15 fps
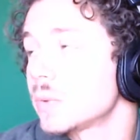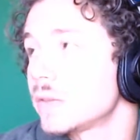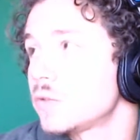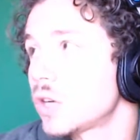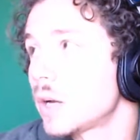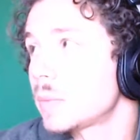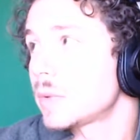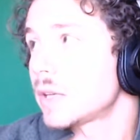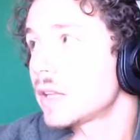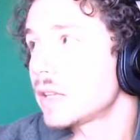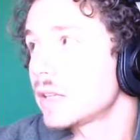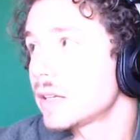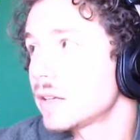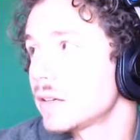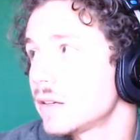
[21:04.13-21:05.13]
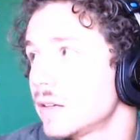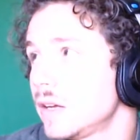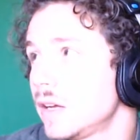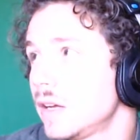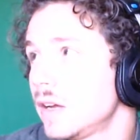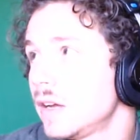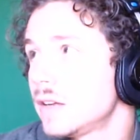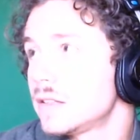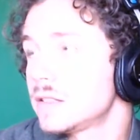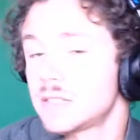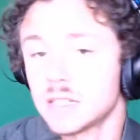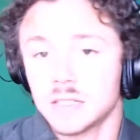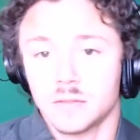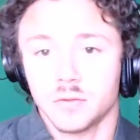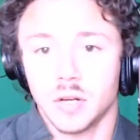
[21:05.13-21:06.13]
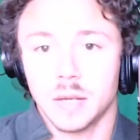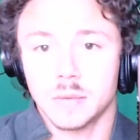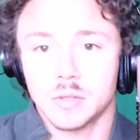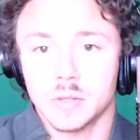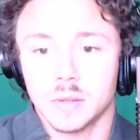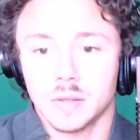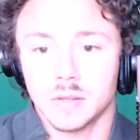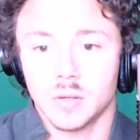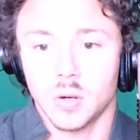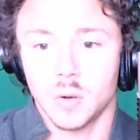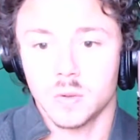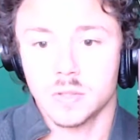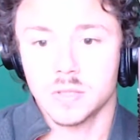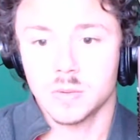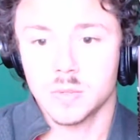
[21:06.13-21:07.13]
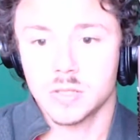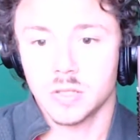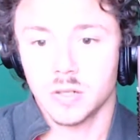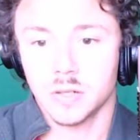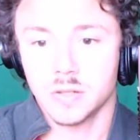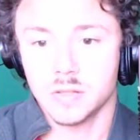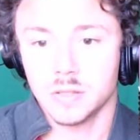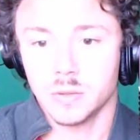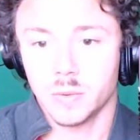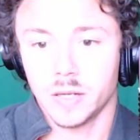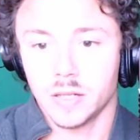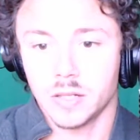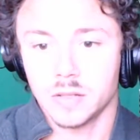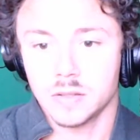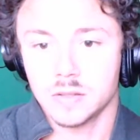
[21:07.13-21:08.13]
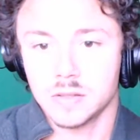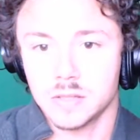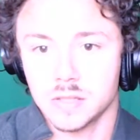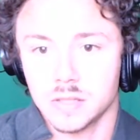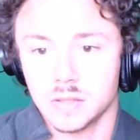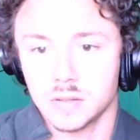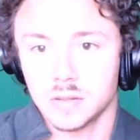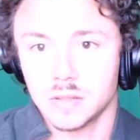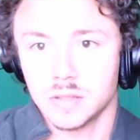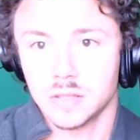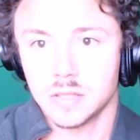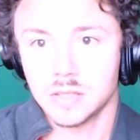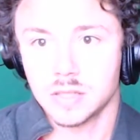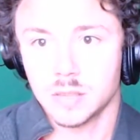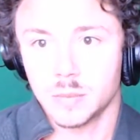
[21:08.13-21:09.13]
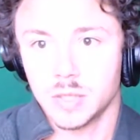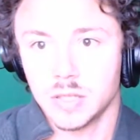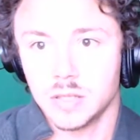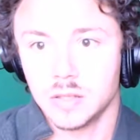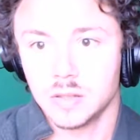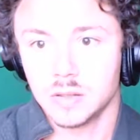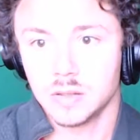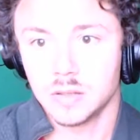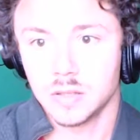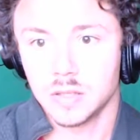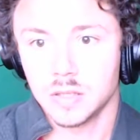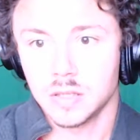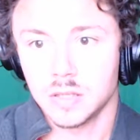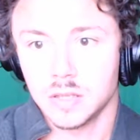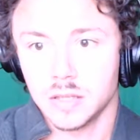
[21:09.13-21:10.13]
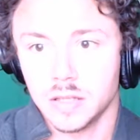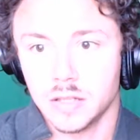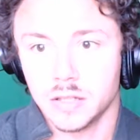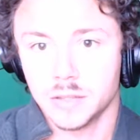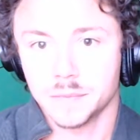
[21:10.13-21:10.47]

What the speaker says: dropped, I think, like 6 frames or something total since we started using equator, so not a big deal. Later.